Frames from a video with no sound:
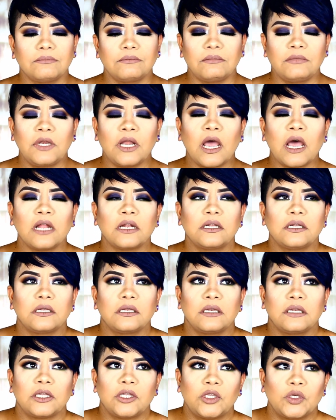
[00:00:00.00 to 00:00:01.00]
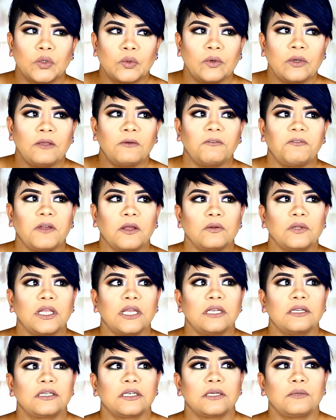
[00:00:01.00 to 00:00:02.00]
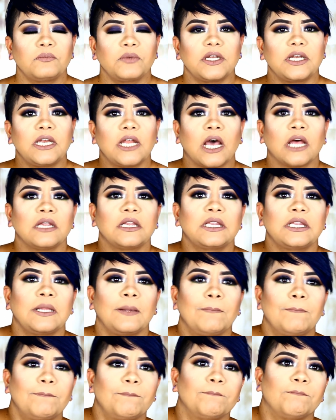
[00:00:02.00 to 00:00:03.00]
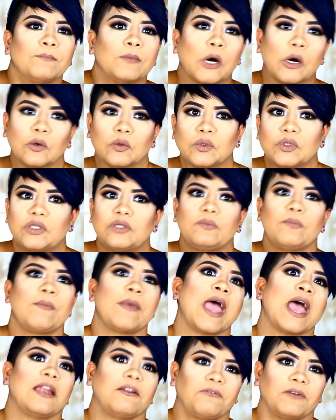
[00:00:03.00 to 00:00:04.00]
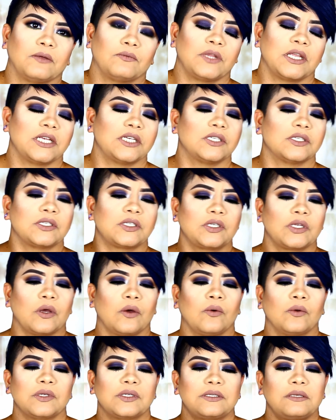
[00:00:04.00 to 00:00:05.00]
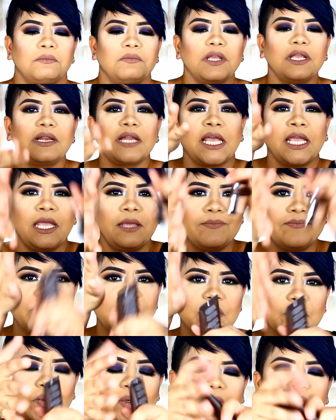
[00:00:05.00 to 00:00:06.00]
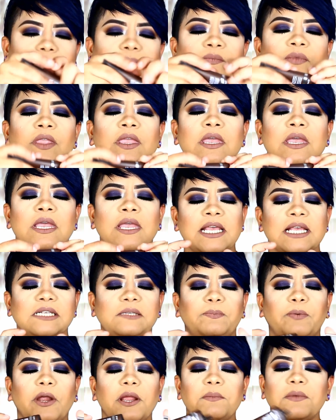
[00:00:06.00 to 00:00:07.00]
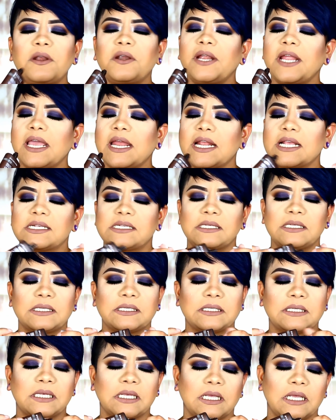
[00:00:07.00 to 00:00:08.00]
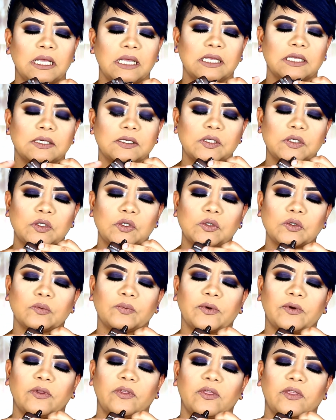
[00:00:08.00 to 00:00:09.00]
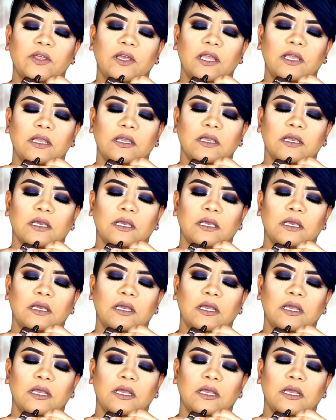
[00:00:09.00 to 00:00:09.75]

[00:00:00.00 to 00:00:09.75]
not dewy foundation, but not the most matte foundation. So something like in between. This primer, it is super thick.